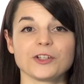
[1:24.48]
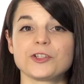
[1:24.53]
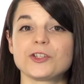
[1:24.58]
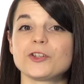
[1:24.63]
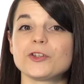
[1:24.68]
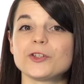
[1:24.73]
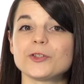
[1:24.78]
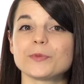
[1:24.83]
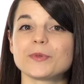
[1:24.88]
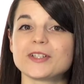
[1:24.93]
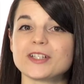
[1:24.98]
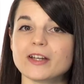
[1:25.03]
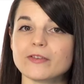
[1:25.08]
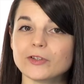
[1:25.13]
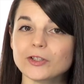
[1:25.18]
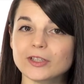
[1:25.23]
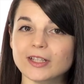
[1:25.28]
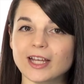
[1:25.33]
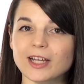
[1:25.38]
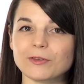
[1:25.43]
Choose
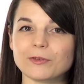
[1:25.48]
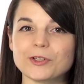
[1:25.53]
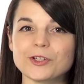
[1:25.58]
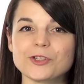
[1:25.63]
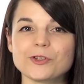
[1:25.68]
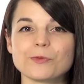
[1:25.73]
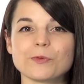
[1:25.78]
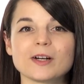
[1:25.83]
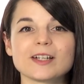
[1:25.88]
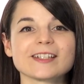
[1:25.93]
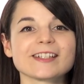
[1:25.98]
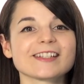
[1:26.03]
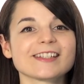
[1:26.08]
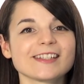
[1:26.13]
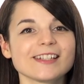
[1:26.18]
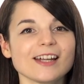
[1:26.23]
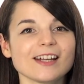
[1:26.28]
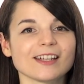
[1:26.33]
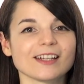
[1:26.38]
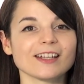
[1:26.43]
whichever language you want to
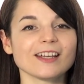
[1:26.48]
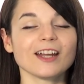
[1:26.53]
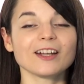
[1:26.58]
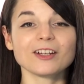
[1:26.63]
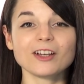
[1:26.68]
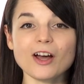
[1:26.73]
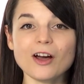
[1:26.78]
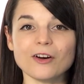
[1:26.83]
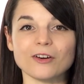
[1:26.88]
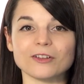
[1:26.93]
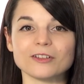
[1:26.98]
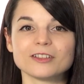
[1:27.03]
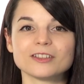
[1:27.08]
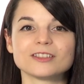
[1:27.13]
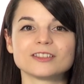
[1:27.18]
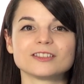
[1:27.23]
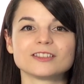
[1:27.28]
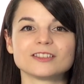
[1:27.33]
study and go!